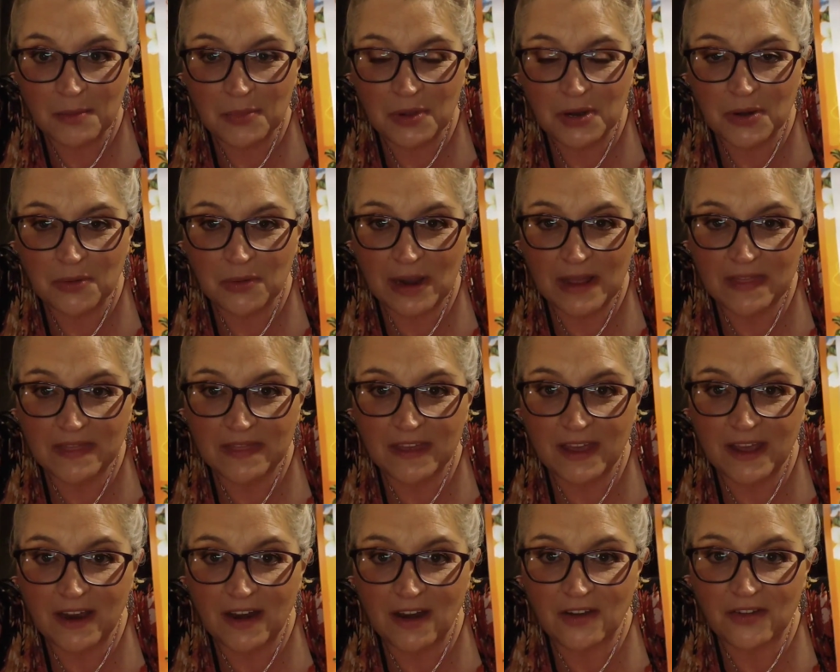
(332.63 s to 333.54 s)
Put it right
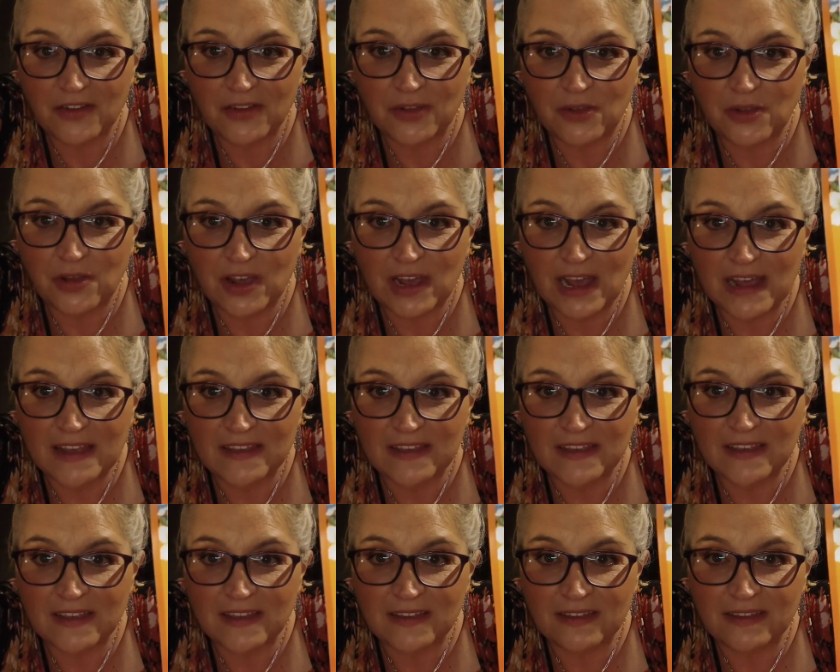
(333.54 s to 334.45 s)
there so you guys
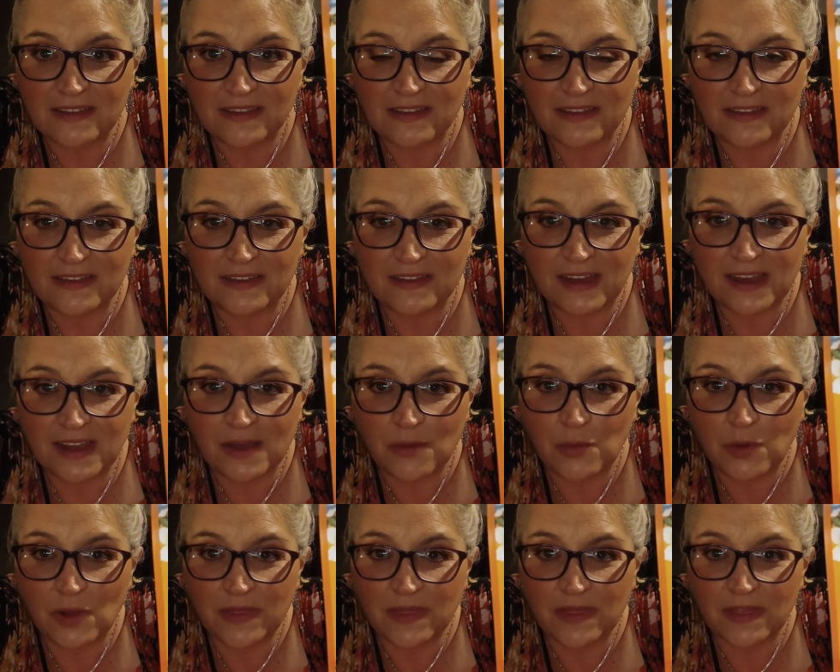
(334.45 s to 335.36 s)
can
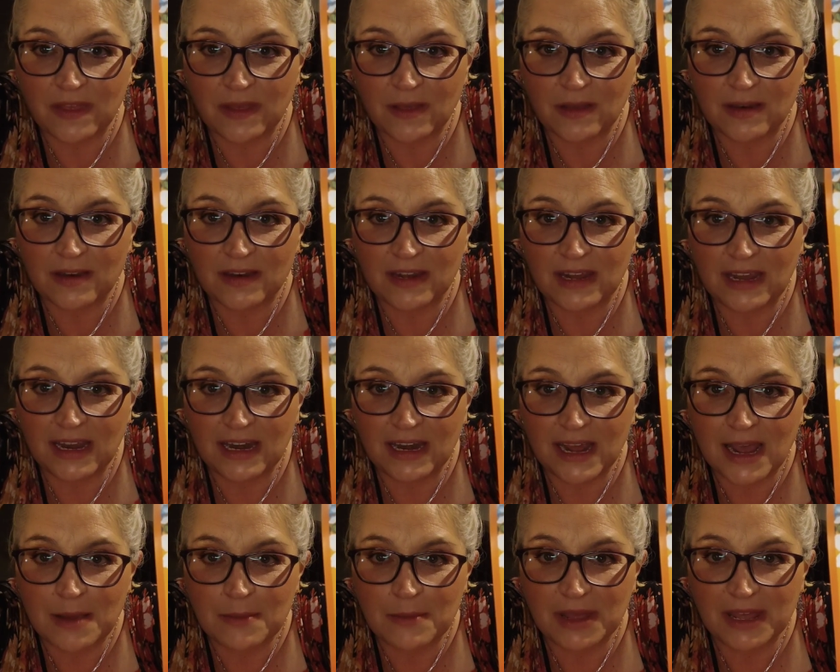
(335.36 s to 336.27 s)
see what the tea
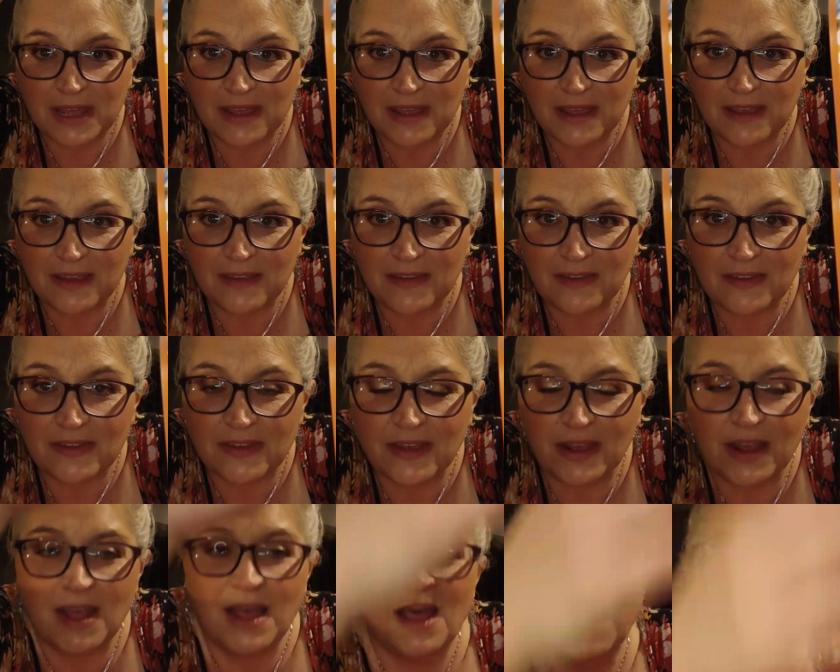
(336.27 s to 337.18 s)
name
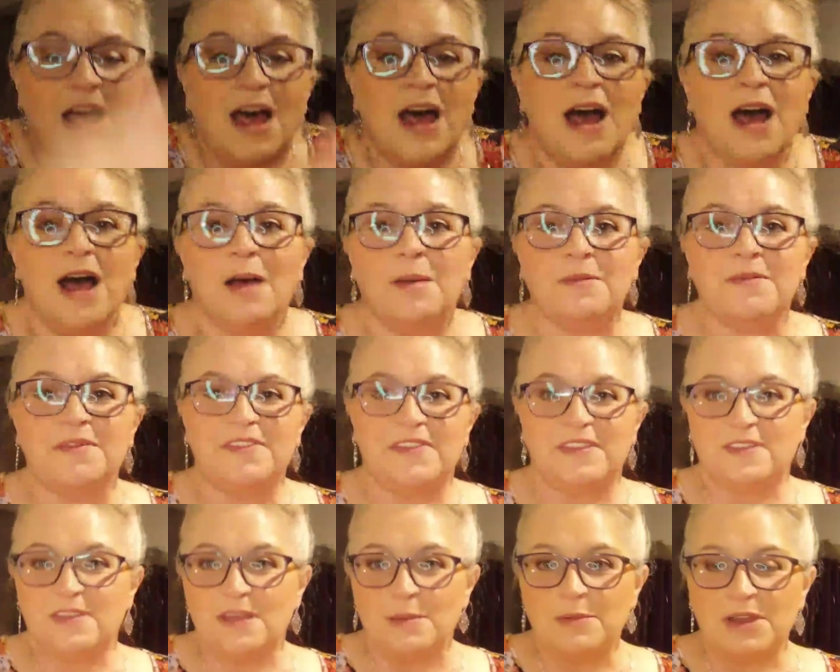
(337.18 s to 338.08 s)
is, um,
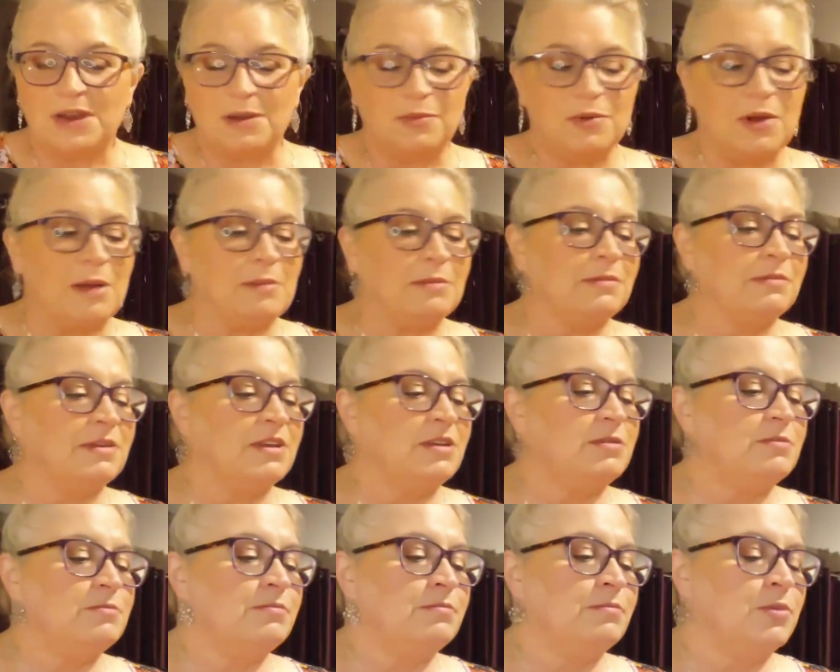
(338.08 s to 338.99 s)
since I'm gonna
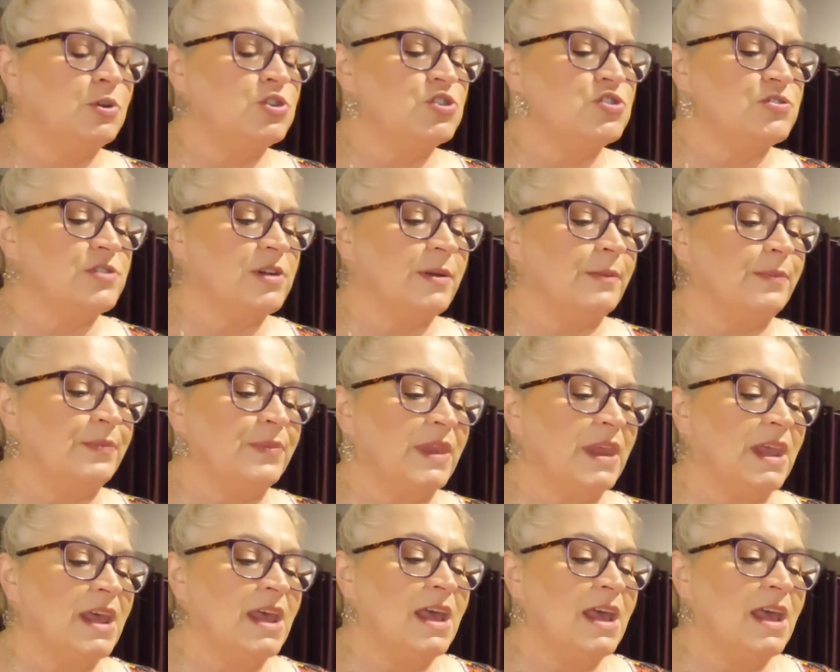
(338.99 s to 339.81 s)
probably butcher it.